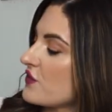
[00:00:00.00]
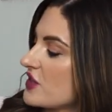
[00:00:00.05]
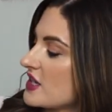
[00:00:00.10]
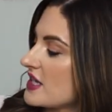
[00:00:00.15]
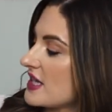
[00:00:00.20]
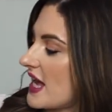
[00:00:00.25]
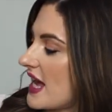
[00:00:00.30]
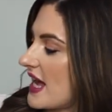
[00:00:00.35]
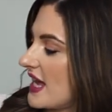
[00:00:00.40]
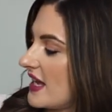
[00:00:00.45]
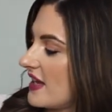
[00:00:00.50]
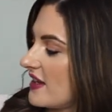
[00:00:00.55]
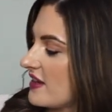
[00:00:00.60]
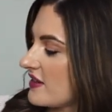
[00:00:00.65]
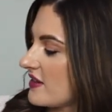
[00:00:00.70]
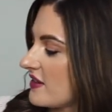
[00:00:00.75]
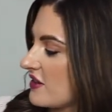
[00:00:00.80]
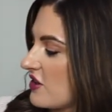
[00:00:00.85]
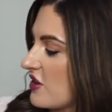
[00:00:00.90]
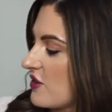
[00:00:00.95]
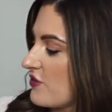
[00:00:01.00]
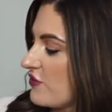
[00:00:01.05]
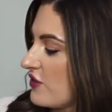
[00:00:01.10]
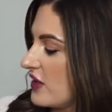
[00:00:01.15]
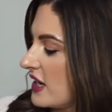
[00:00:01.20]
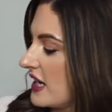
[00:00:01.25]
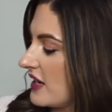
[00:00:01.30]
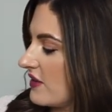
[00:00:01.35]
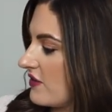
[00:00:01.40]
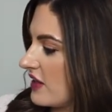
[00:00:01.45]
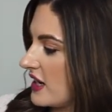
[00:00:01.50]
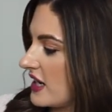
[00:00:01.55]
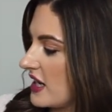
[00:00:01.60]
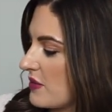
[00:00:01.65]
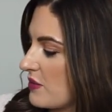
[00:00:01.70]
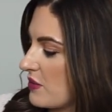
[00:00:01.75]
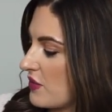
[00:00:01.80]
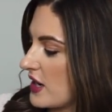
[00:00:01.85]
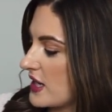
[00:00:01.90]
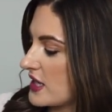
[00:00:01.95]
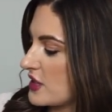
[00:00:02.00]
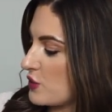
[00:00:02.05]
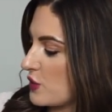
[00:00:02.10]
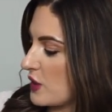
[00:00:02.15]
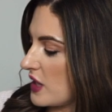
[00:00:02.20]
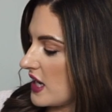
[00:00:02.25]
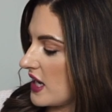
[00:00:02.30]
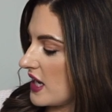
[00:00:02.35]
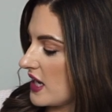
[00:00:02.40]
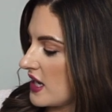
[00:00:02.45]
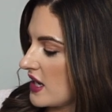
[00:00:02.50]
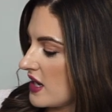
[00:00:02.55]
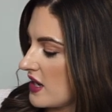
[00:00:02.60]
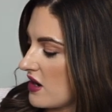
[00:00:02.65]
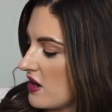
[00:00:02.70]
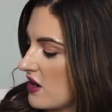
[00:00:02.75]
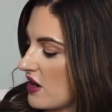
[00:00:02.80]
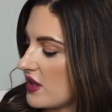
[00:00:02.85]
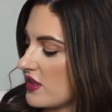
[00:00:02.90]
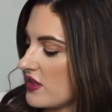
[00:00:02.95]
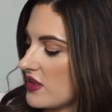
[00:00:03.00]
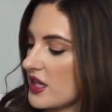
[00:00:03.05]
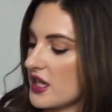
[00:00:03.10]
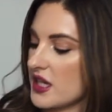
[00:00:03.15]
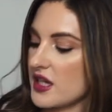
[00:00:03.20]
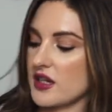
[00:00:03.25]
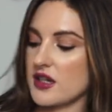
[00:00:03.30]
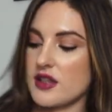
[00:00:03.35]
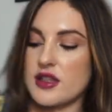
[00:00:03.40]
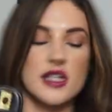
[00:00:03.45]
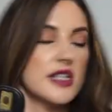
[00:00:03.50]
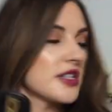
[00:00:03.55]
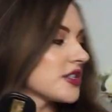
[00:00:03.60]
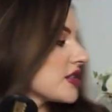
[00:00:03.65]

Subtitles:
to say, I'm really, really impressed with it. I think, let's